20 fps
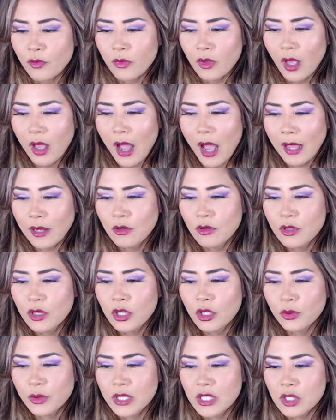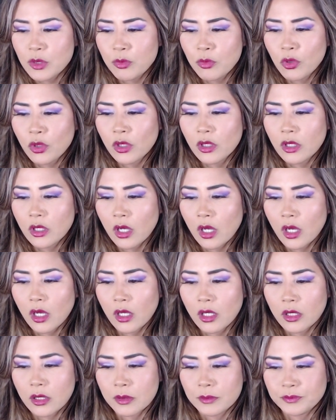I don't know. It's more,
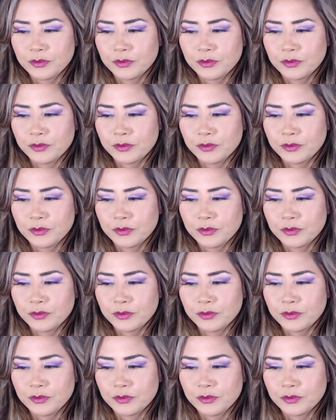I